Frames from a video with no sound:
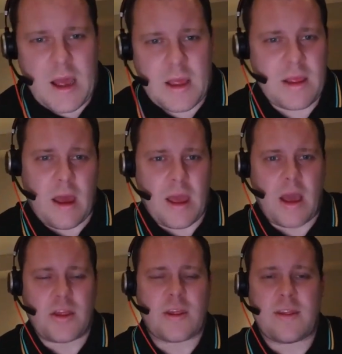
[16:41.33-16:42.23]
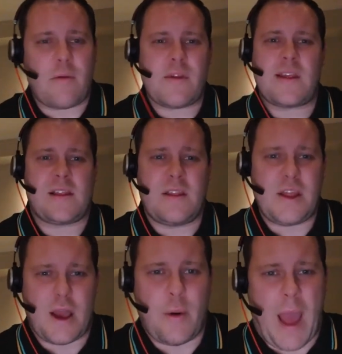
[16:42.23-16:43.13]
I just don't
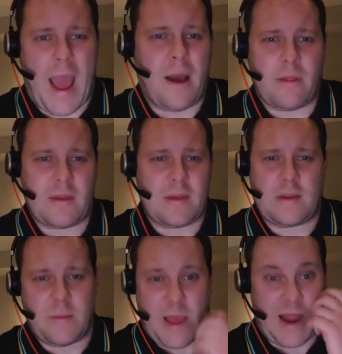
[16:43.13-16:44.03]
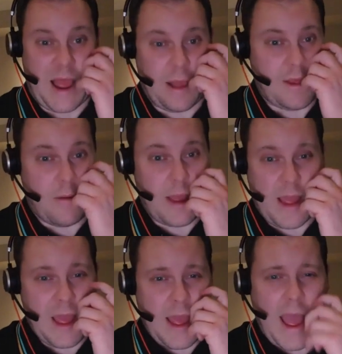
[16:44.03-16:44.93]
know how this is going to pan out. I don't
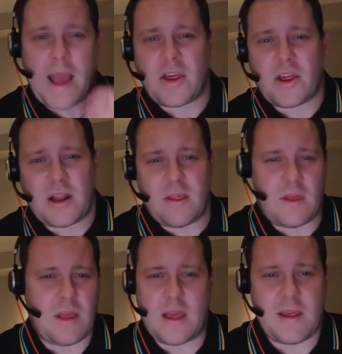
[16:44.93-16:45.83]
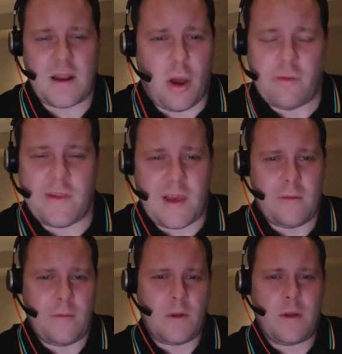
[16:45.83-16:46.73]
actually think there's an answer
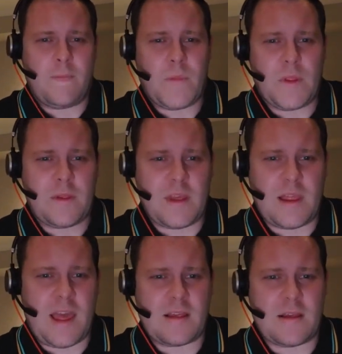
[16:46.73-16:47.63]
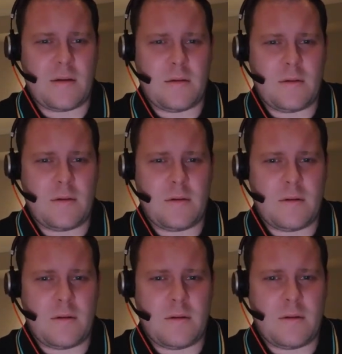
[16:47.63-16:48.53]
to this.
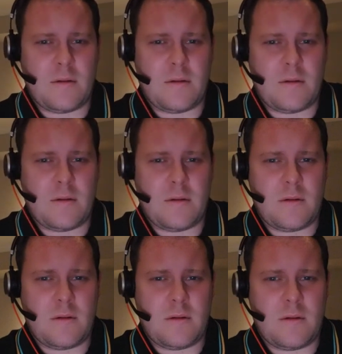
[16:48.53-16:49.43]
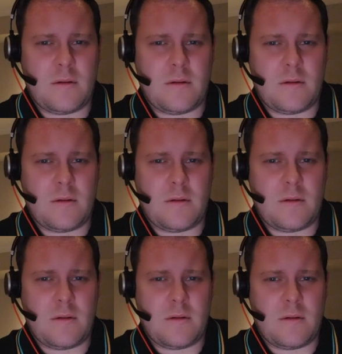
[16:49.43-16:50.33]
Is there an answer
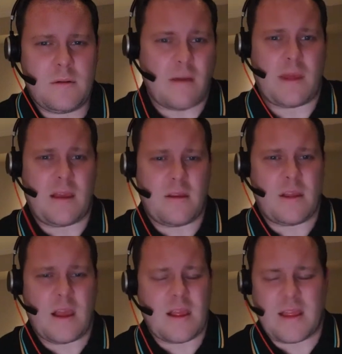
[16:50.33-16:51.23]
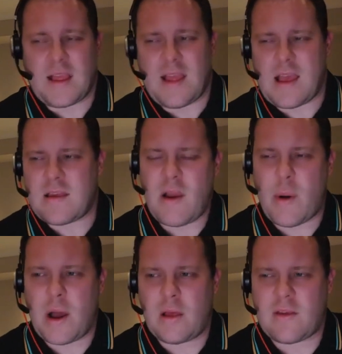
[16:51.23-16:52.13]
to it? I don't think there's
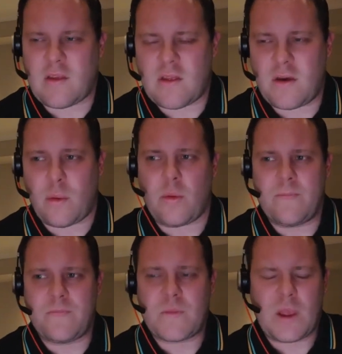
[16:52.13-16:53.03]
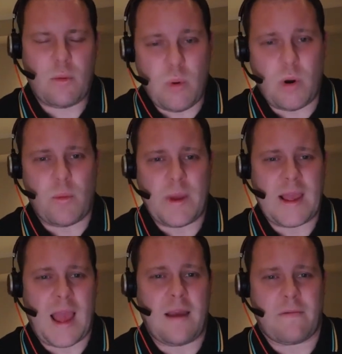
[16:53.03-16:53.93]
no answers at all. What
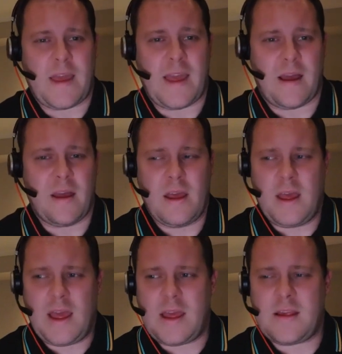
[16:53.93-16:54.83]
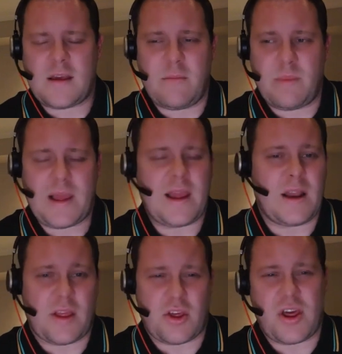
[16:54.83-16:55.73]
we have here is a complete
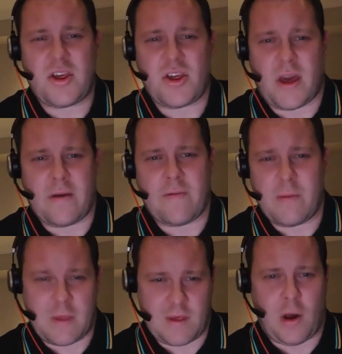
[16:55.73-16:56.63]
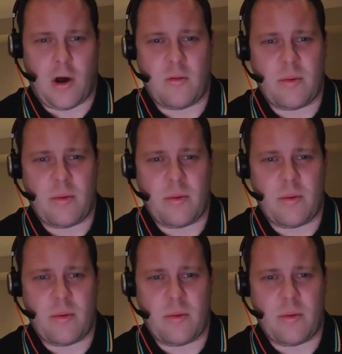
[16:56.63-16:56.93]
and utter shit show from the top.